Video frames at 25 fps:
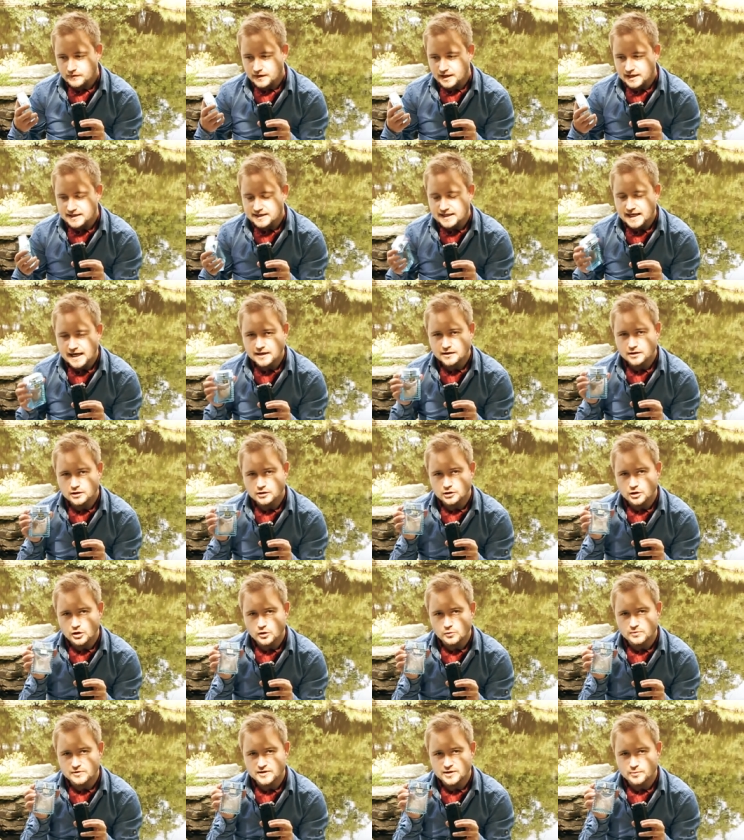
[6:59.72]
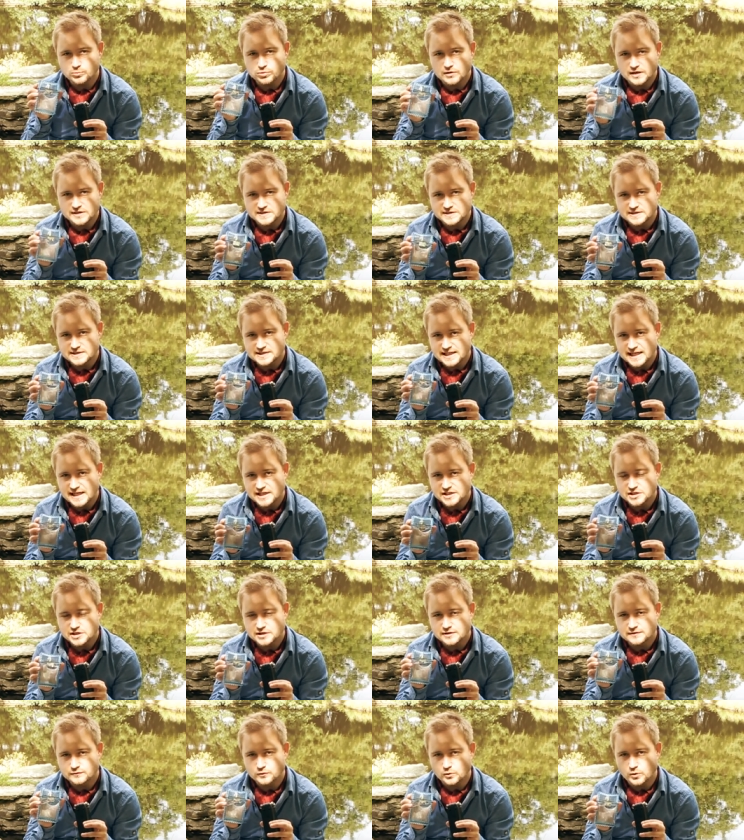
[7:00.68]
That, along with the
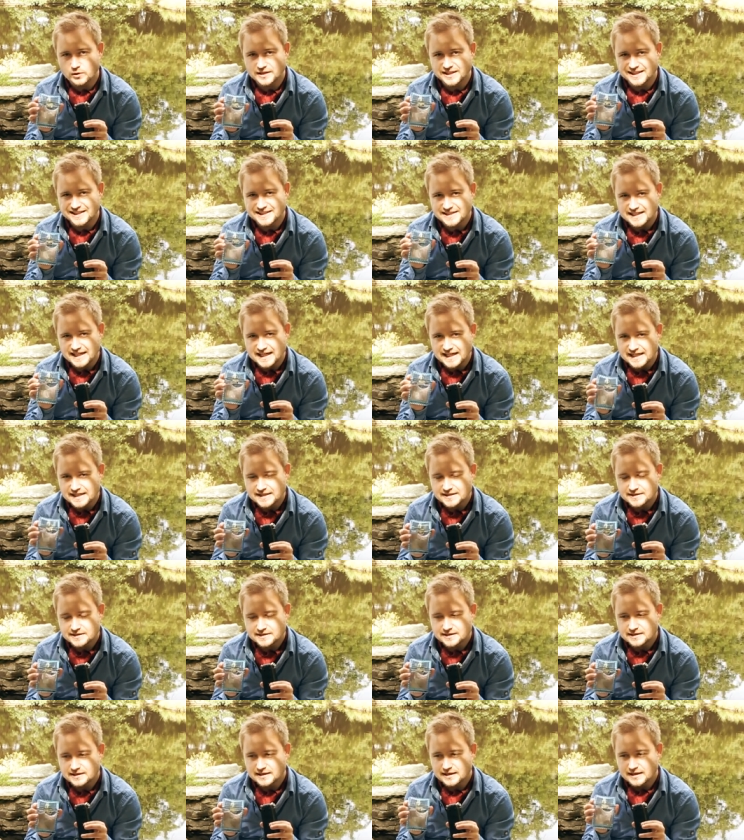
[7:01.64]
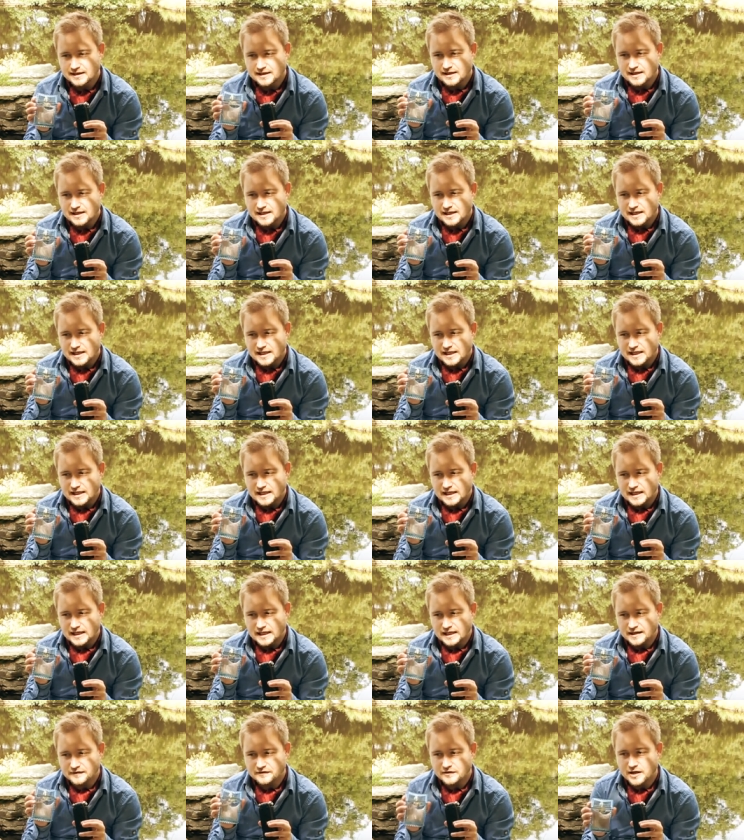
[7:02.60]
presentation of what this is,
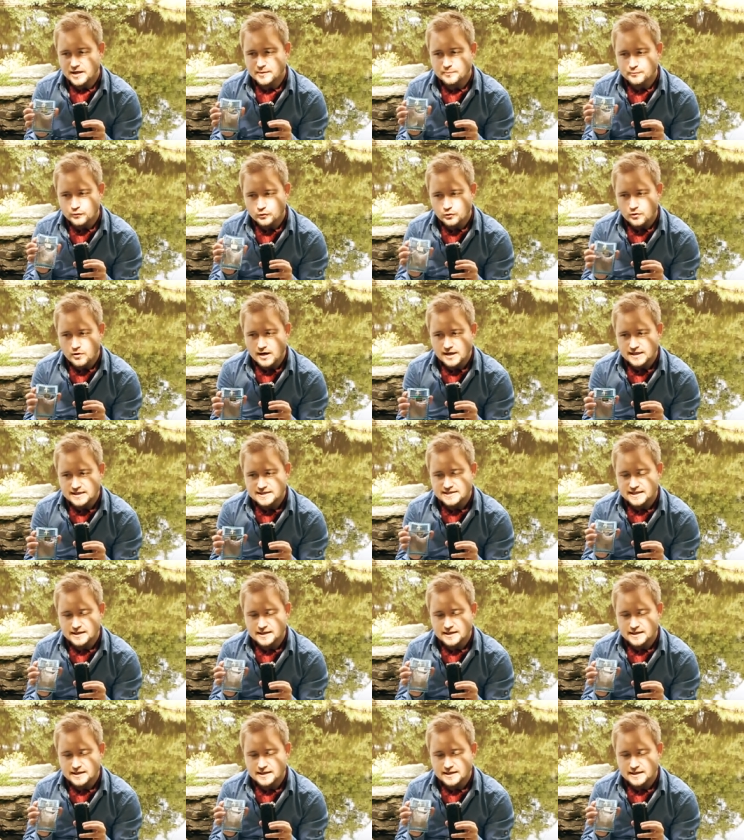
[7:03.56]
if I'm right